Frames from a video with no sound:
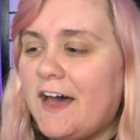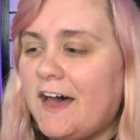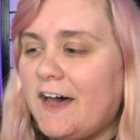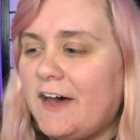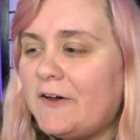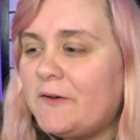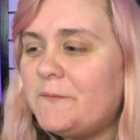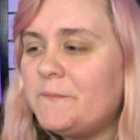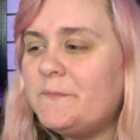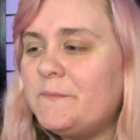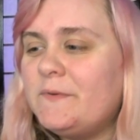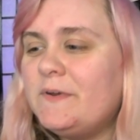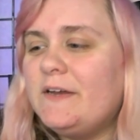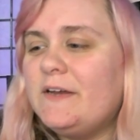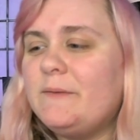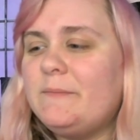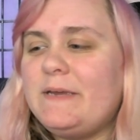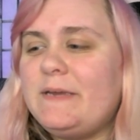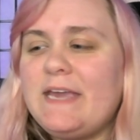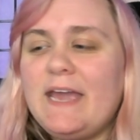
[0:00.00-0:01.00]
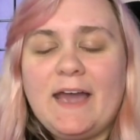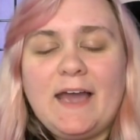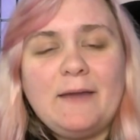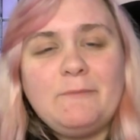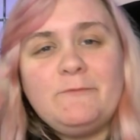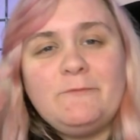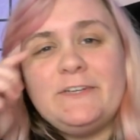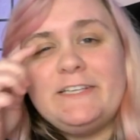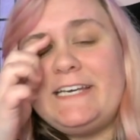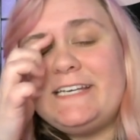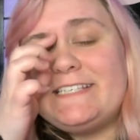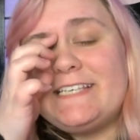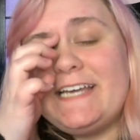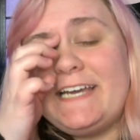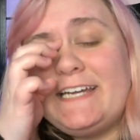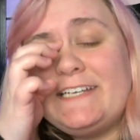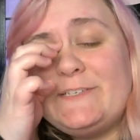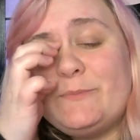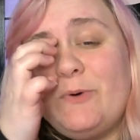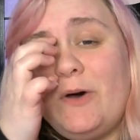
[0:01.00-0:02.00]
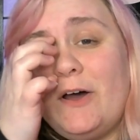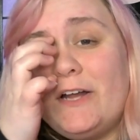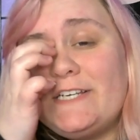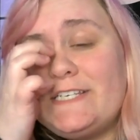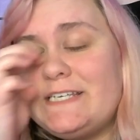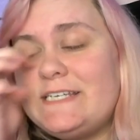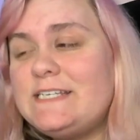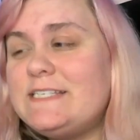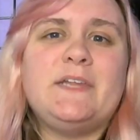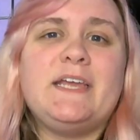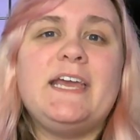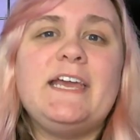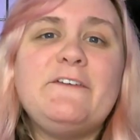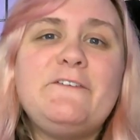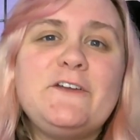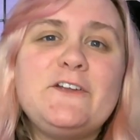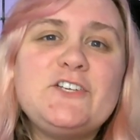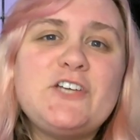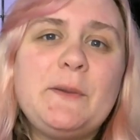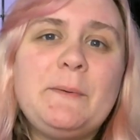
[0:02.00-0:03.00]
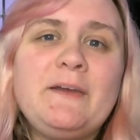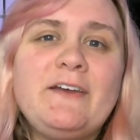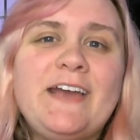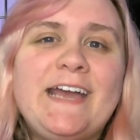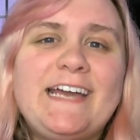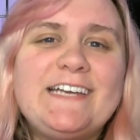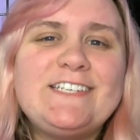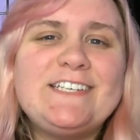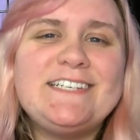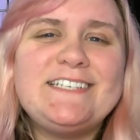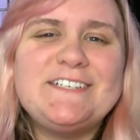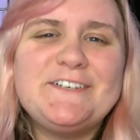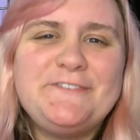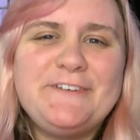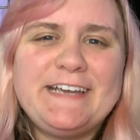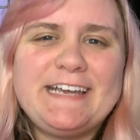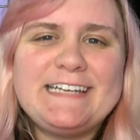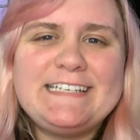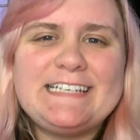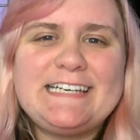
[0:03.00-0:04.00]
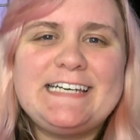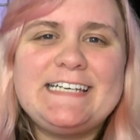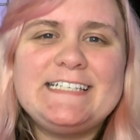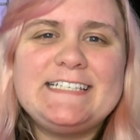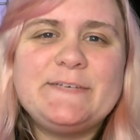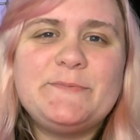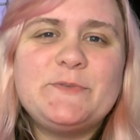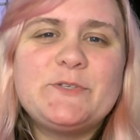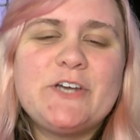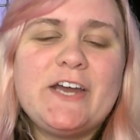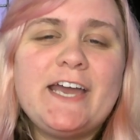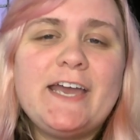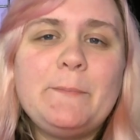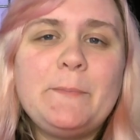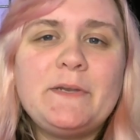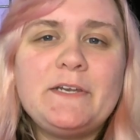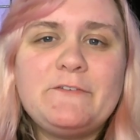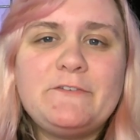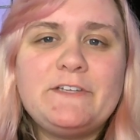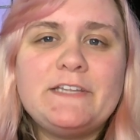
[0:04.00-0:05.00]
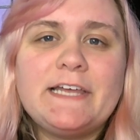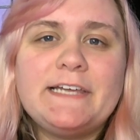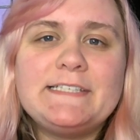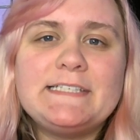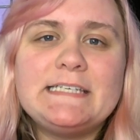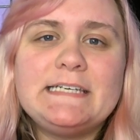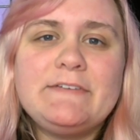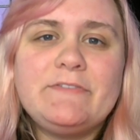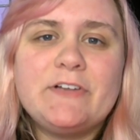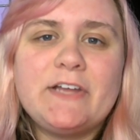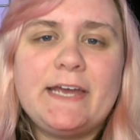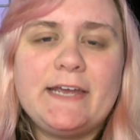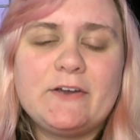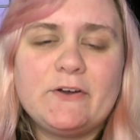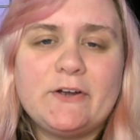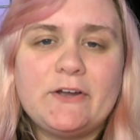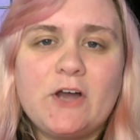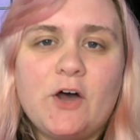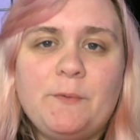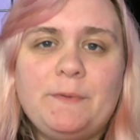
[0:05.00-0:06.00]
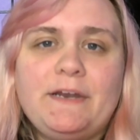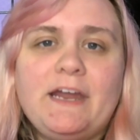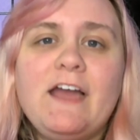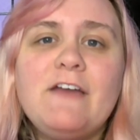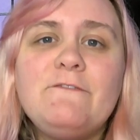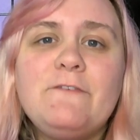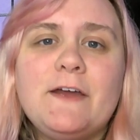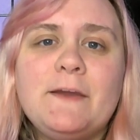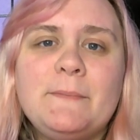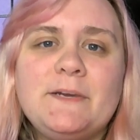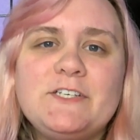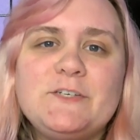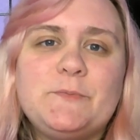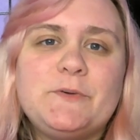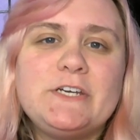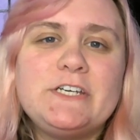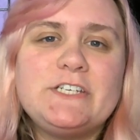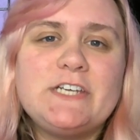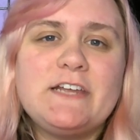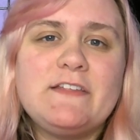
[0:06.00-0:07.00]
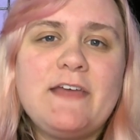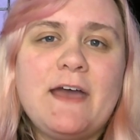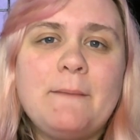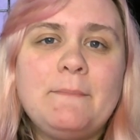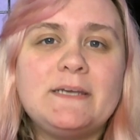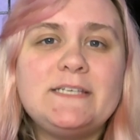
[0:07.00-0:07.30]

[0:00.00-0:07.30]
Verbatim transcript: Um, but yeah, I'm really excited to watch this. If you enjoy my reaction, don't forget to hit subscribe. And if you'd like to leave a like or a comment, I would very much appreciate that.